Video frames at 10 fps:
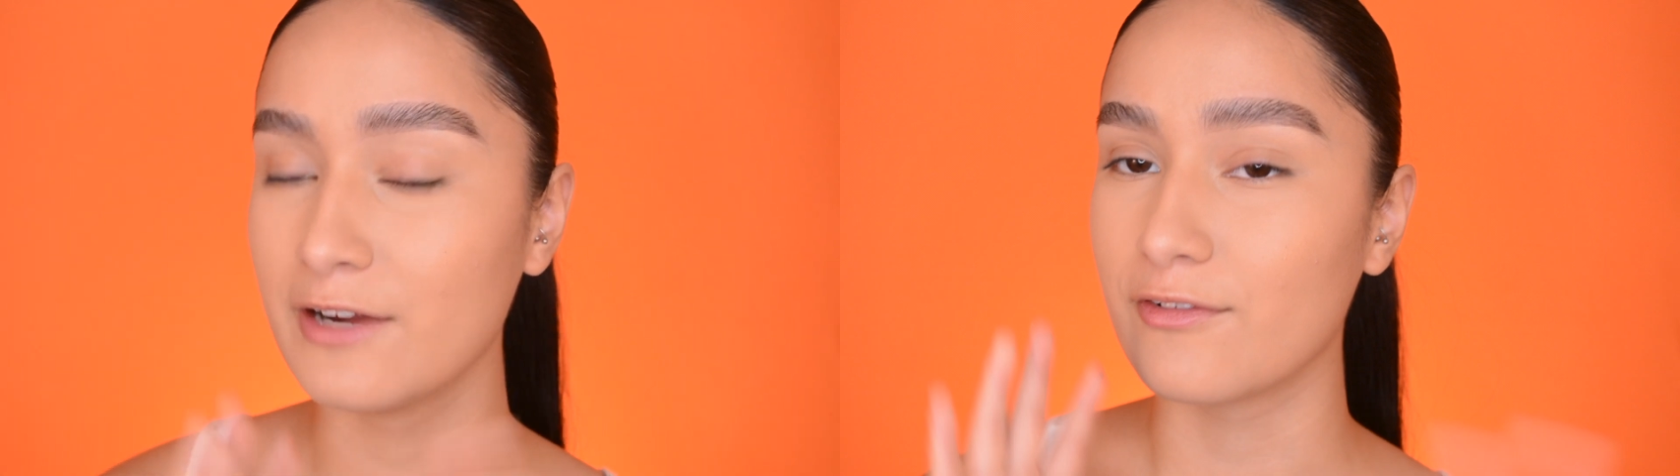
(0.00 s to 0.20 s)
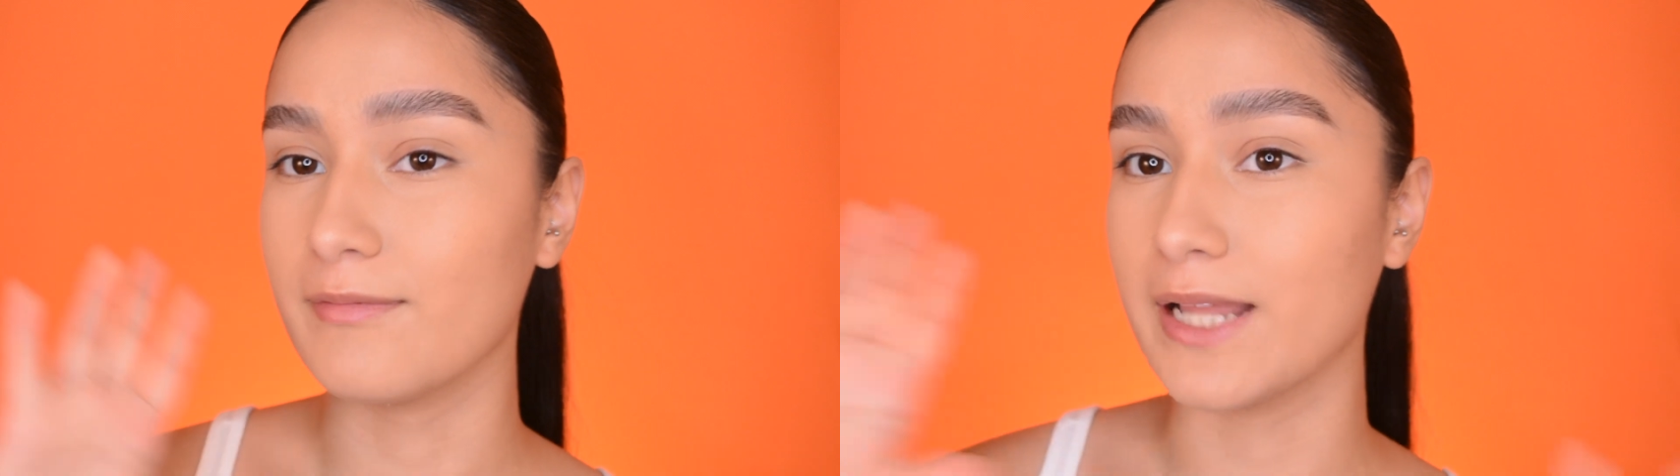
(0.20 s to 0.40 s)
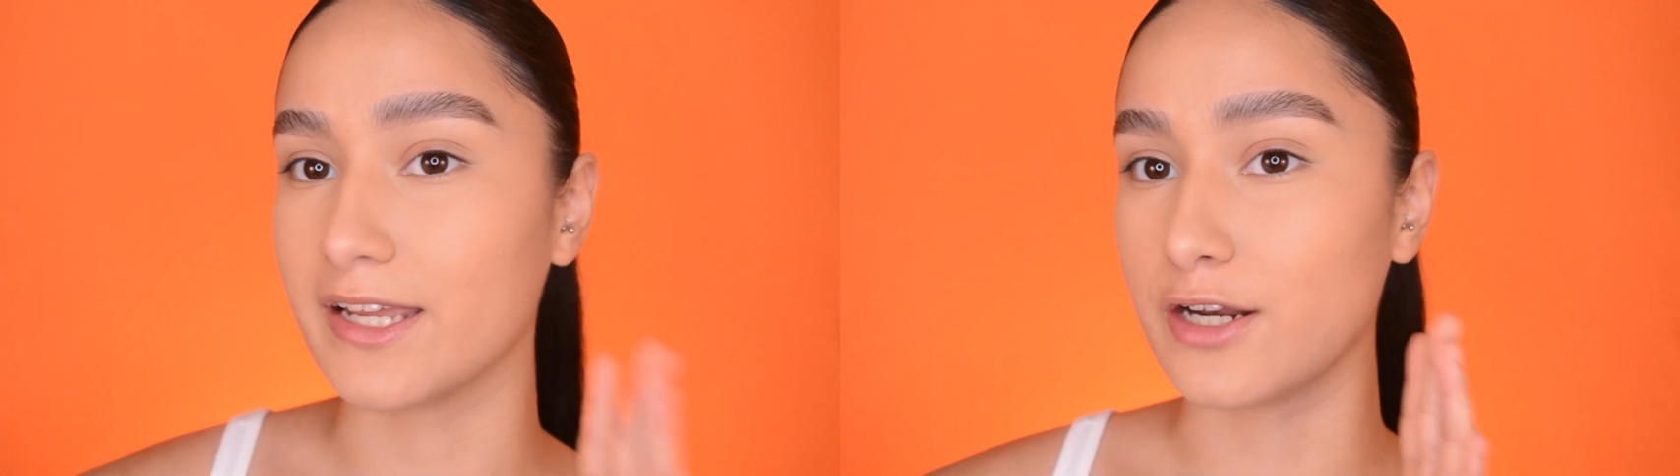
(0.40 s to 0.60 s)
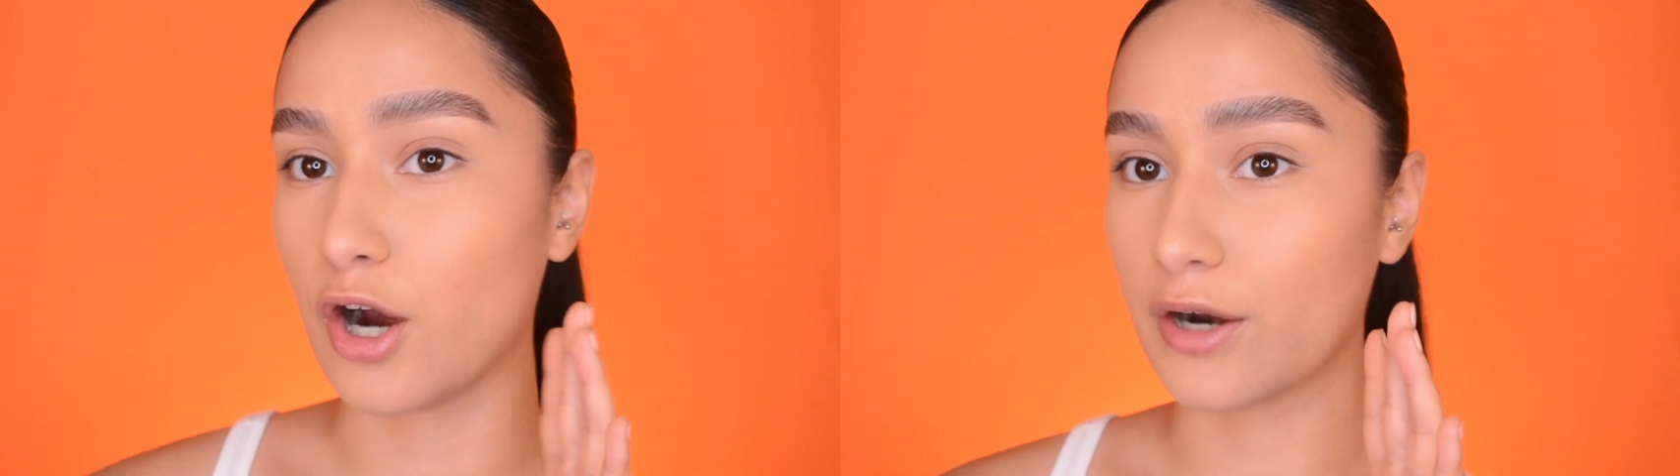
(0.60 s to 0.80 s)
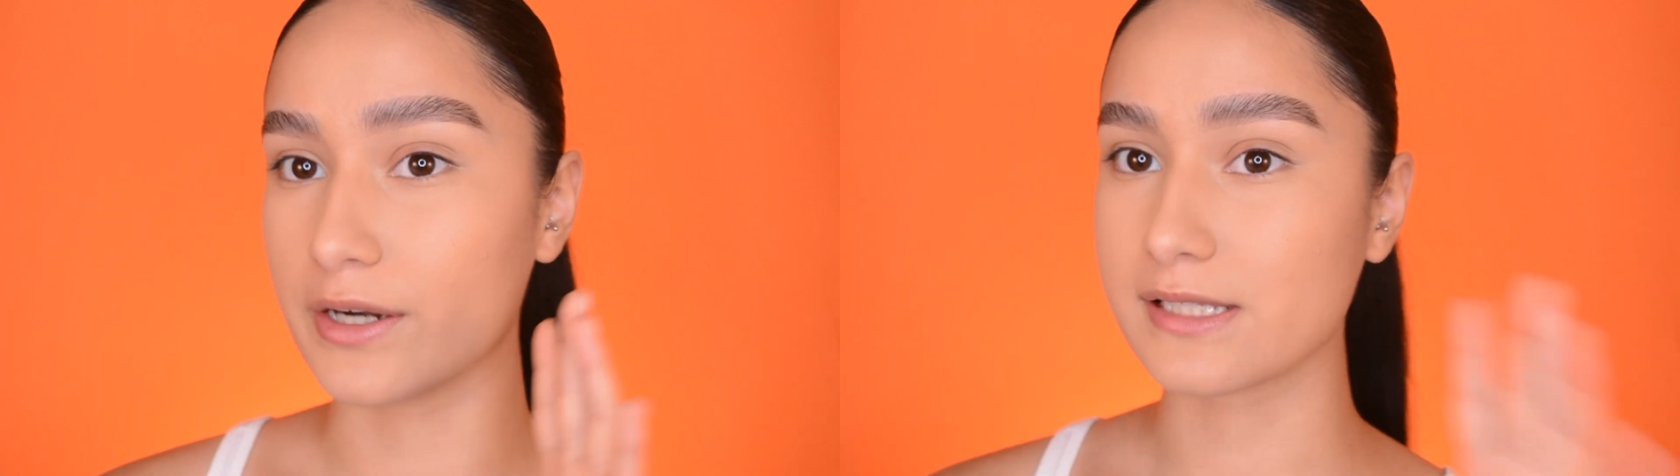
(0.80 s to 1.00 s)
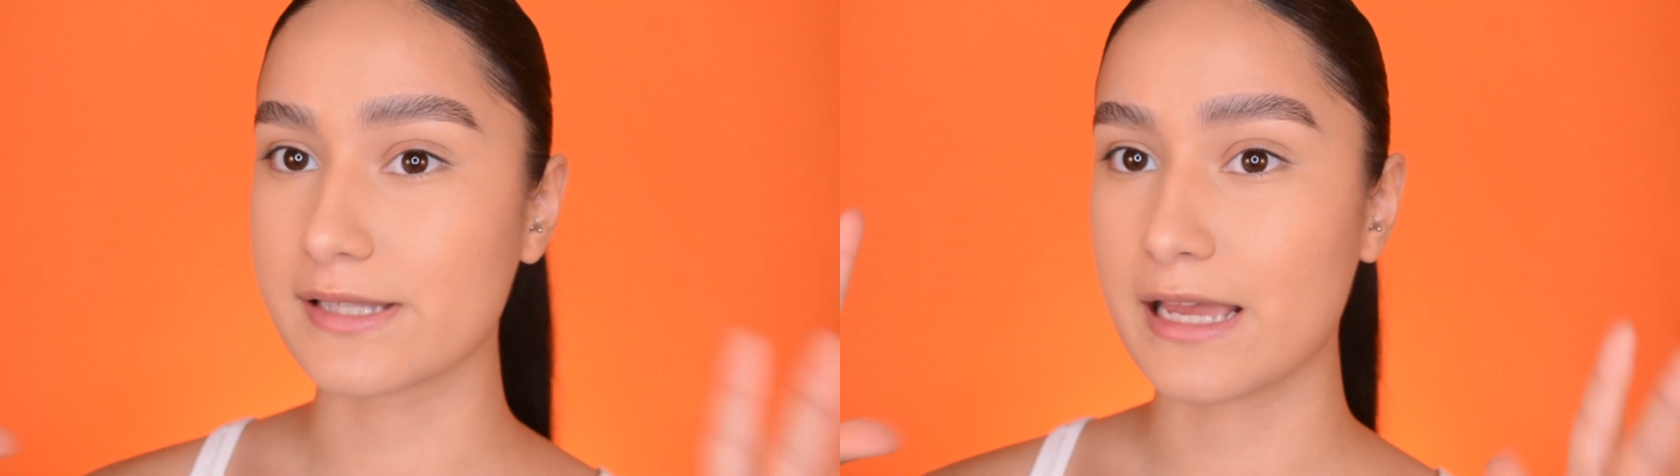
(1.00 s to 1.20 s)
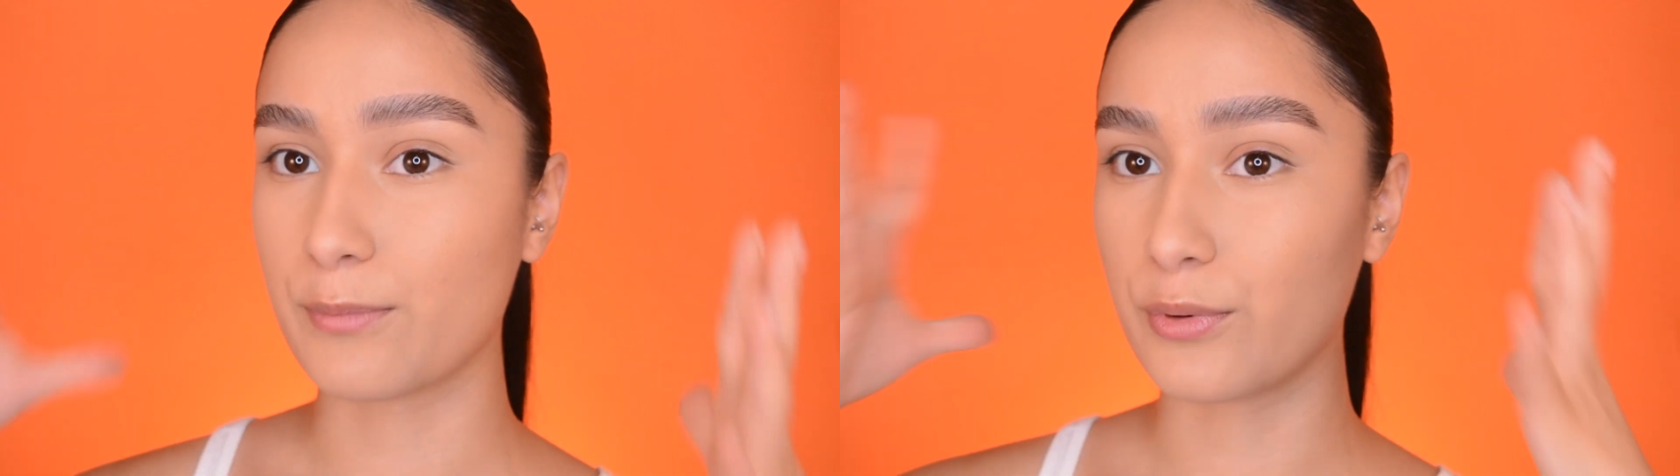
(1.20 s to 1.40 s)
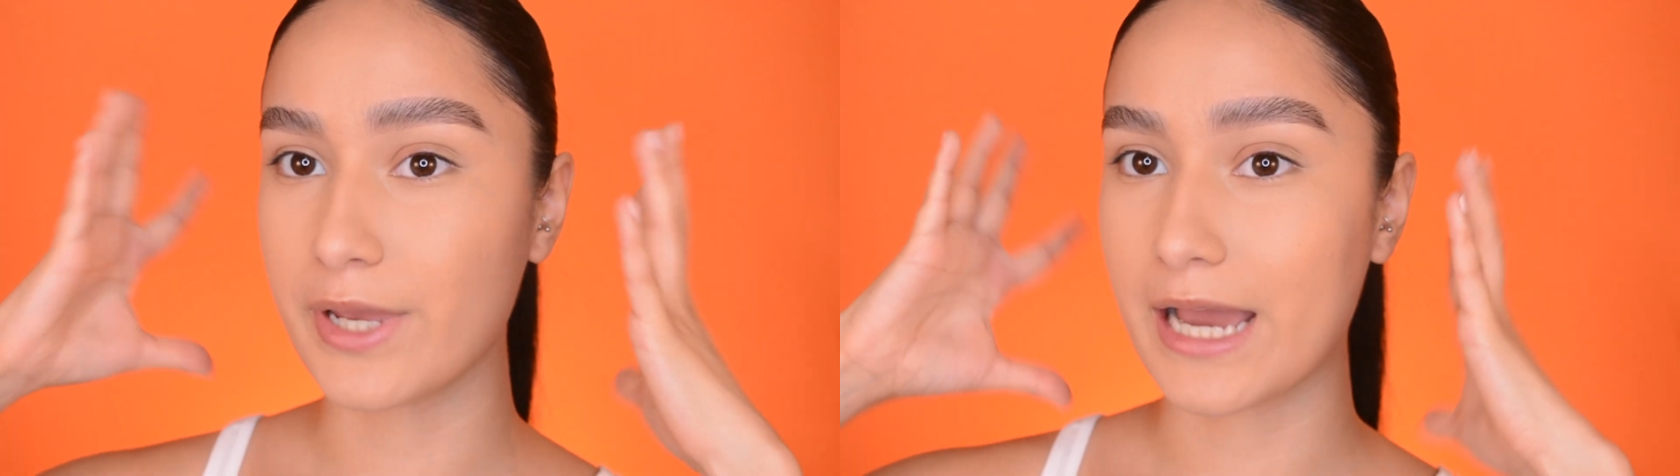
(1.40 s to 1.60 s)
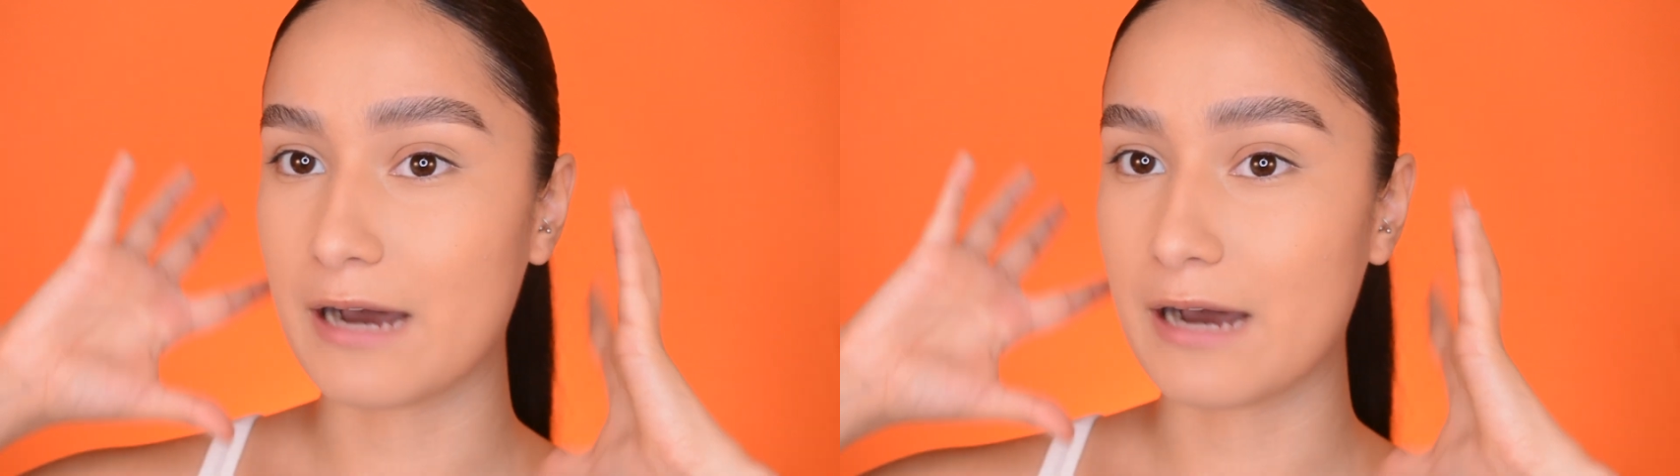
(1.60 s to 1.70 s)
from like an artist standpoint,